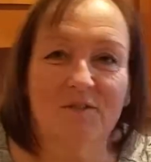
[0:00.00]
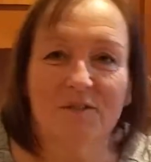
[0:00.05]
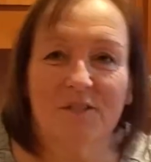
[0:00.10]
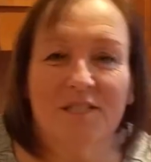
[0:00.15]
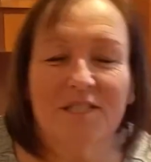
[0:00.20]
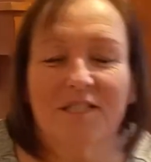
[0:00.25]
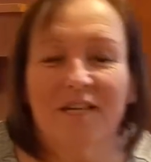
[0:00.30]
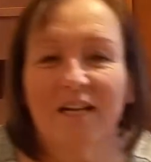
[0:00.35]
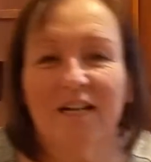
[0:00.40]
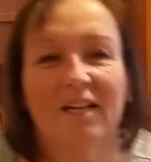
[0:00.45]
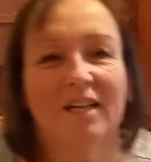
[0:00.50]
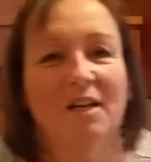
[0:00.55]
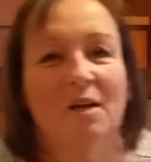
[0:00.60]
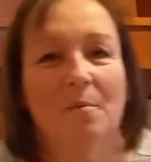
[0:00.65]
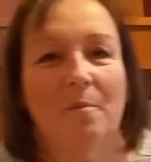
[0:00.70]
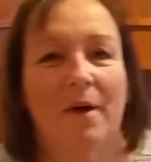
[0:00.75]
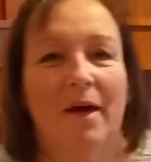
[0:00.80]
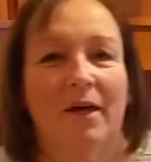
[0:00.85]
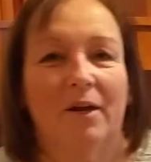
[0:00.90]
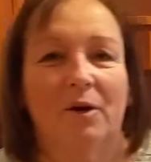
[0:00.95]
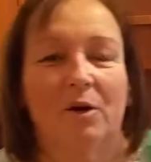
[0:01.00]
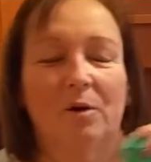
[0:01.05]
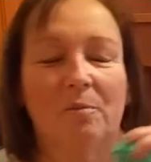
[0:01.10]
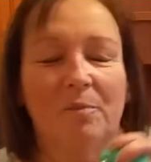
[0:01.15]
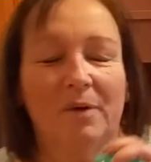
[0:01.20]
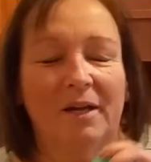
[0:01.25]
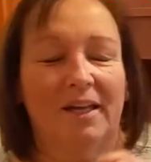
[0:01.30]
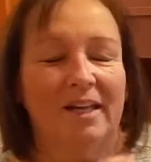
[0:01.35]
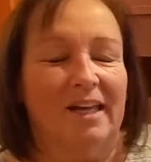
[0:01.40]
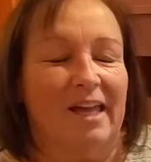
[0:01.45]
for a second about our
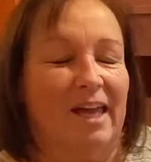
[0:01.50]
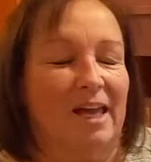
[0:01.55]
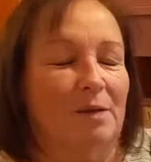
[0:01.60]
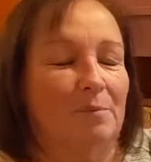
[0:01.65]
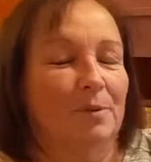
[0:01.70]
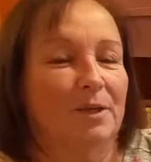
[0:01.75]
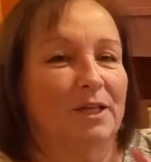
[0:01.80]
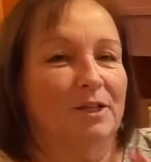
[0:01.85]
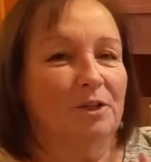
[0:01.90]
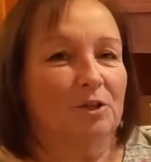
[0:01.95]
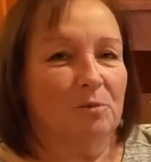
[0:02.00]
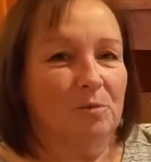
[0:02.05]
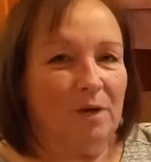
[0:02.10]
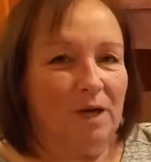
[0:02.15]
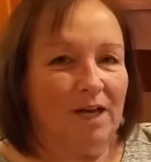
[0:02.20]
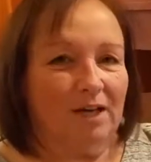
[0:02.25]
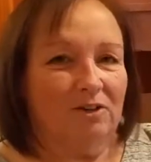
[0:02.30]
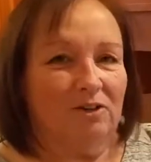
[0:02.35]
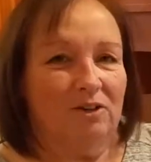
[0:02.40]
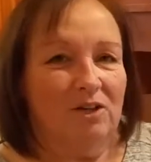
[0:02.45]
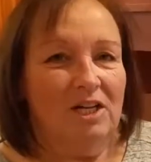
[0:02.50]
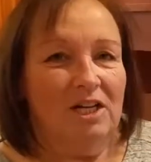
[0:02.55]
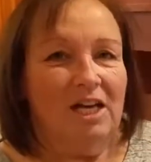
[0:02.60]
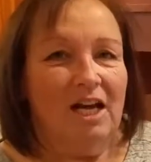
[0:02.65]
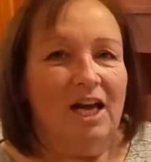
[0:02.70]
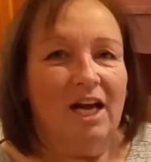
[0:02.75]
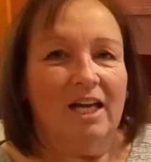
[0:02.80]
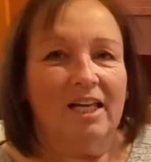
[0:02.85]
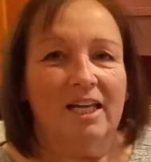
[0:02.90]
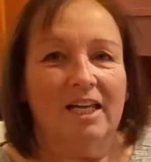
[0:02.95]
pancake blender bottle.
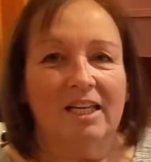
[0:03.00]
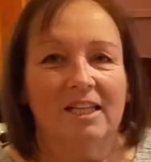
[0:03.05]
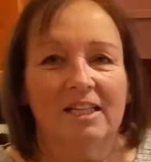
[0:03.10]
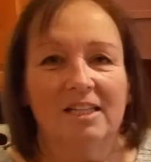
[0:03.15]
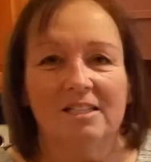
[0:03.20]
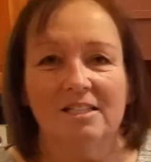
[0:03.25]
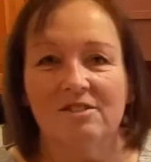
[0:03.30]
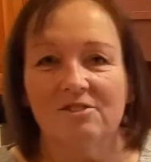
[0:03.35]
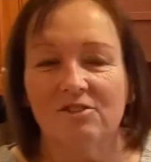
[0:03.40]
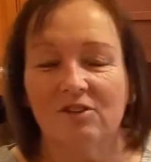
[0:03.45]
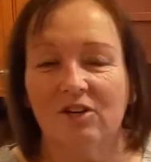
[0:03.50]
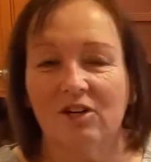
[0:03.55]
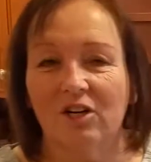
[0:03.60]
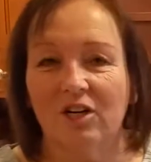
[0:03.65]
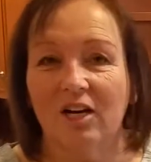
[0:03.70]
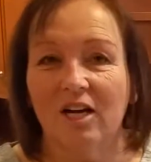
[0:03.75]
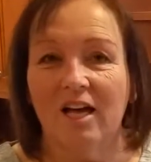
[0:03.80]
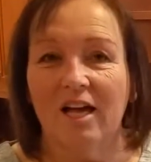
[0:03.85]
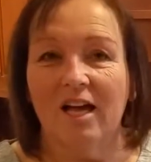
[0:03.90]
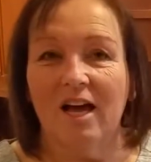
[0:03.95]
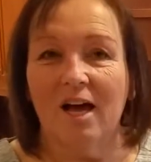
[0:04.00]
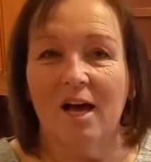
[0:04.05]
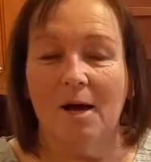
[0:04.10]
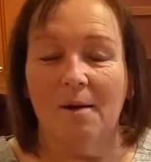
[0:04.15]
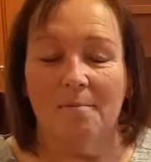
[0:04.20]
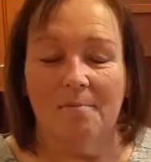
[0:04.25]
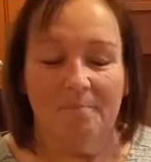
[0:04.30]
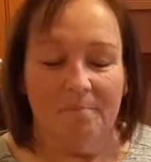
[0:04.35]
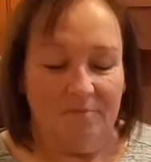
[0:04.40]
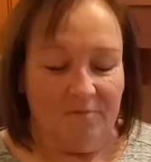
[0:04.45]
Again, this is our
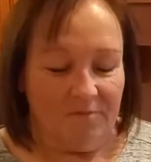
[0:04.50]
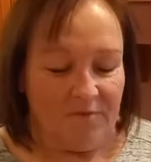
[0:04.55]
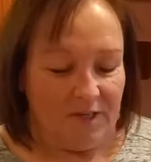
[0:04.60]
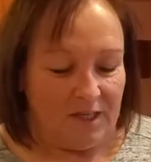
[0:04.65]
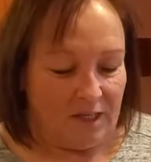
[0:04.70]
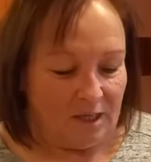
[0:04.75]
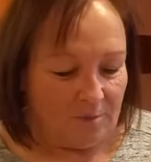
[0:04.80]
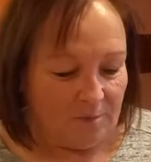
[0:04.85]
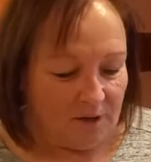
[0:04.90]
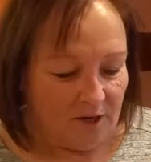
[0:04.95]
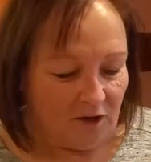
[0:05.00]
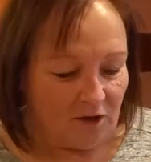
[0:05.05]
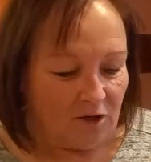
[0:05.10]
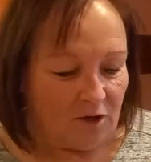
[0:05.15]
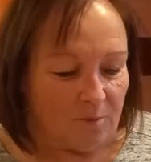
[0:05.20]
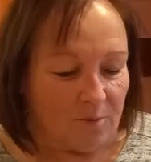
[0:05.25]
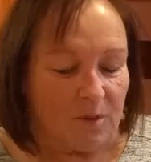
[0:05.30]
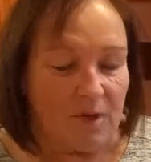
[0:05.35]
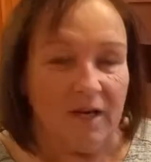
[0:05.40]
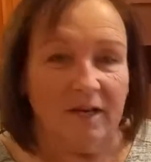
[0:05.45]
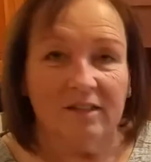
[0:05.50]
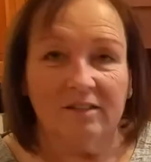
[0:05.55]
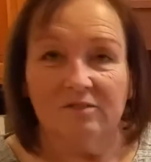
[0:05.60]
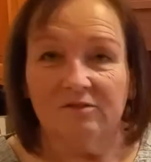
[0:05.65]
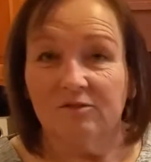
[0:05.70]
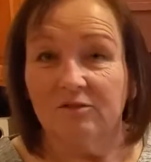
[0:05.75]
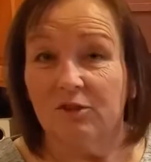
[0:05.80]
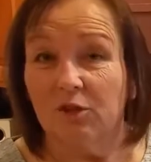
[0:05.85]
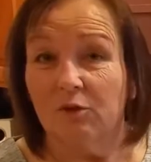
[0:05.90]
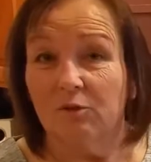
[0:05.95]
Feeding America products.
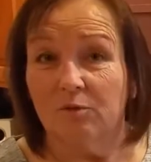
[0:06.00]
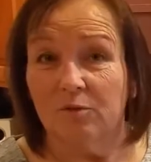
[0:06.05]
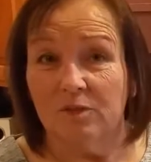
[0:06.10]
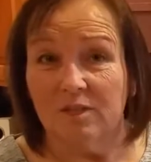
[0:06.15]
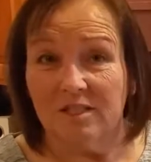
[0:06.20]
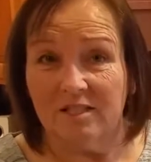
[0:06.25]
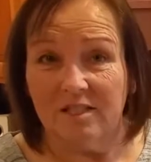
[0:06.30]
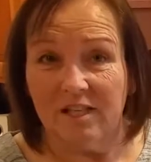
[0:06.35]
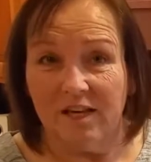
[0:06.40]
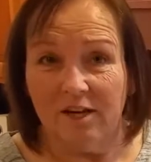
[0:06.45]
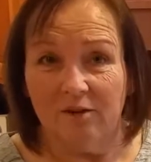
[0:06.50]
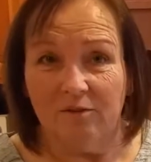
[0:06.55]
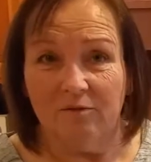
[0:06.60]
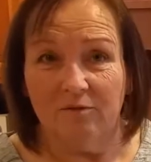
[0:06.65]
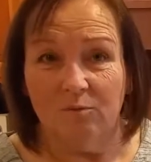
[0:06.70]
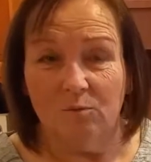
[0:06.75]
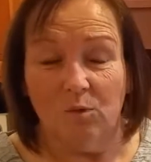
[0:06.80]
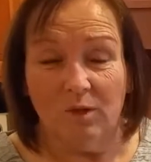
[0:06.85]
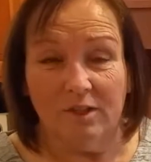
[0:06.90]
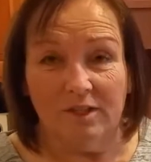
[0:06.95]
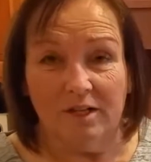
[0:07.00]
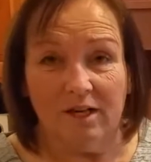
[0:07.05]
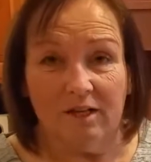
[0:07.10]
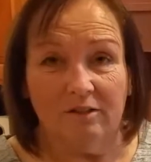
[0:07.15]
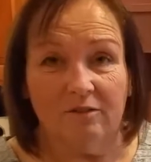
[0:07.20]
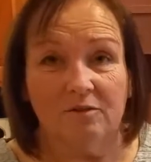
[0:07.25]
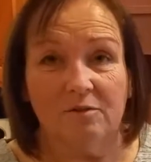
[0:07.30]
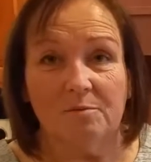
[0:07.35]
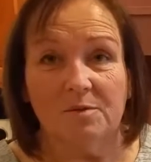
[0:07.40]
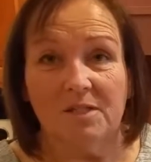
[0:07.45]
So, sale
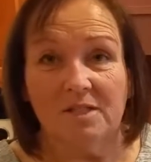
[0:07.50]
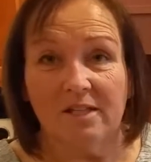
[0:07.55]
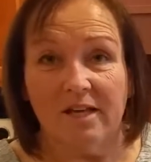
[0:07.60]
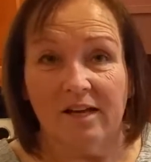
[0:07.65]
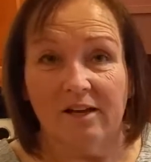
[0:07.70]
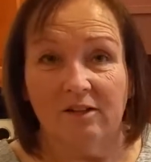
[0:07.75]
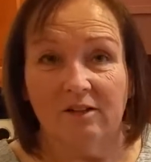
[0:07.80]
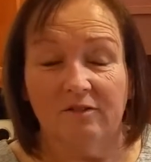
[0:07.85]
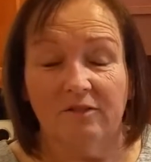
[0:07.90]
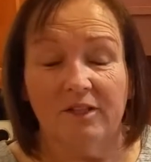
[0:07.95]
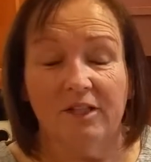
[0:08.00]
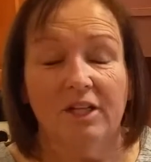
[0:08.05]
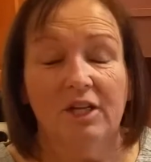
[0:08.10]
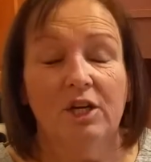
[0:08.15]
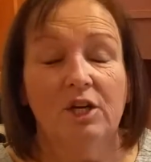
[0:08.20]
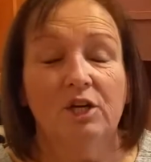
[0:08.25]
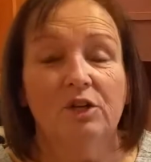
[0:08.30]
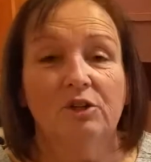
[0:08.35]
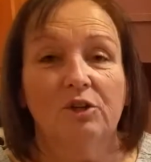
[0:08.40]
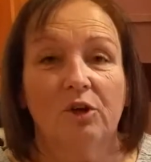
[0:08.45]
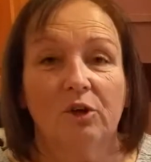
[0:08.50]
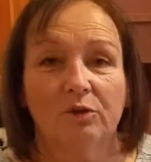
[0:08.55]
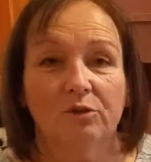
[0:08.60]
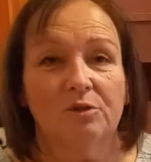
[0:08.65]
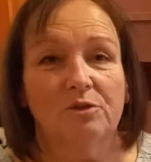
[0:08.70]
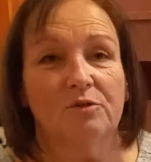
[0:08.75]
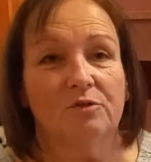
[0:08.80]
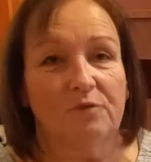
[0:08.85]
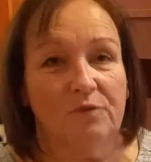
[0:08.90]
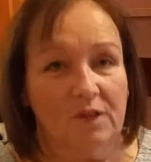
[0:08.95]
$1 from the sale of it goes
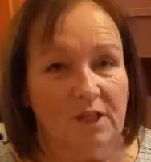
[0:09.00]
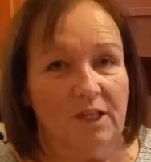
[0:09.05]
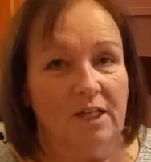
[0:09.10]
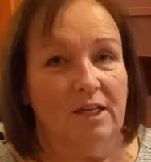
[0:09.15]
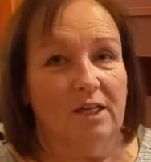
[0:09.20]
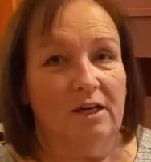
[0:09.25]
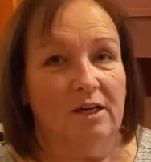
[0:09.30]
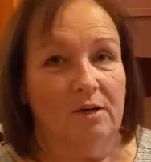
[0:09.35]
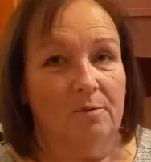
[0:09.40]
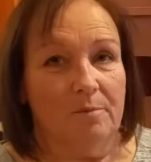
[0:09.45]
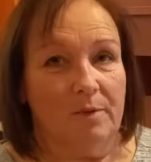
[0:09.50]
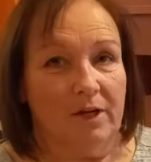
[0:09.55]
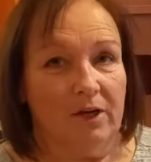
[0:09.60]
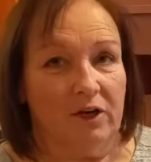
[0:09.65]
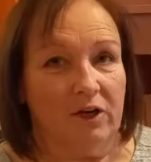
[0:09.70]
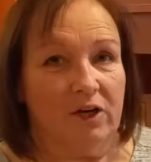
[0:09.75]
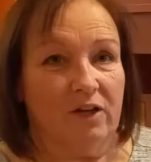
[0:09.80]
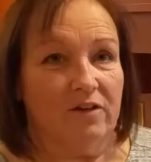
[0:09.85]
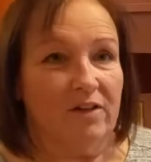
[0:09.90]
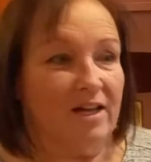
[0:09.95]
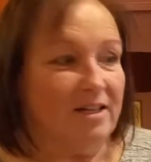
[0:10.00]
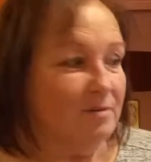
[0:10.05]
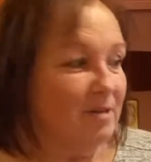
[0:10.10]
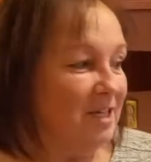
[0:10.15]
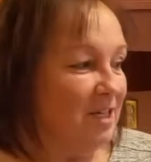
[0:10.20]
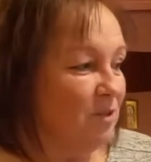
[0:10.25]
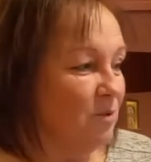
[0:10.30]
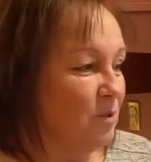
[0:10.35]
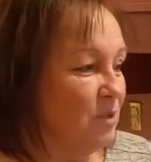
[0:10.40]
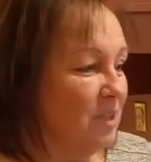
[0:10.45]
to Feeding America. That
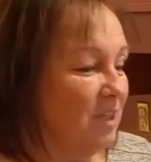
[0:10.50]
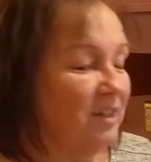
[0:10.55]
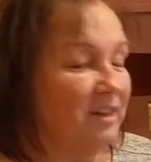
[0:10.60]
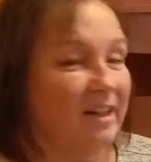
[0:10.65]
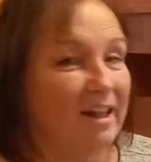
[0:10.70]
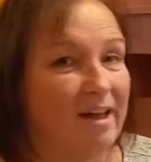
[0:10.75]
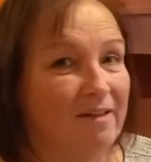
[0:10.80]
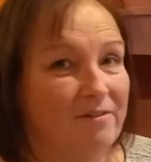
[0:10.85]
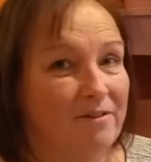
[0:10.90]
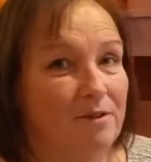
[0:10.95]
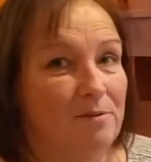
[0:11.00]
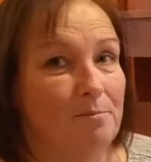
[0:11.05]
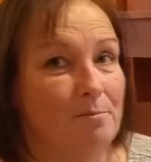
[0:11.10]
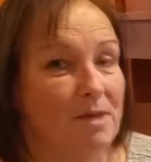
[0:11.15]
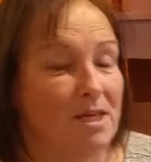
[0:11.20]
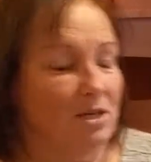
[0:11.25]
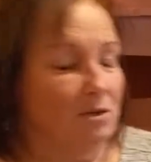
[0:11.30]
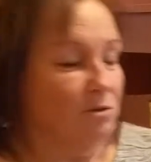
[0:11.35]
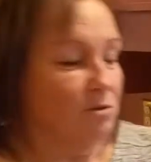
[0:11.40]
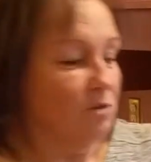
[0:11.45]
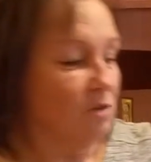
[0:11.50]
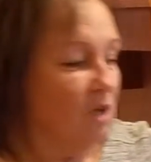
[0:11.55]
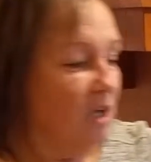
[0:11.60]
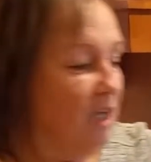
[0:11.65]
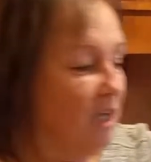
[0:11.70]
equals 11 meals.